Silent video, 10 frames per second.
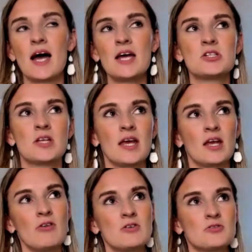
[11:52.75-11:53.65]
I should get
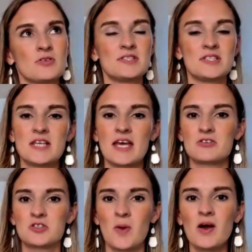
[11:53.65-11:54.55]
groceries today or
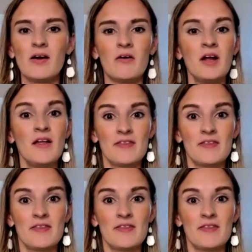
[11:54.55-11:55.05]
tomorrow.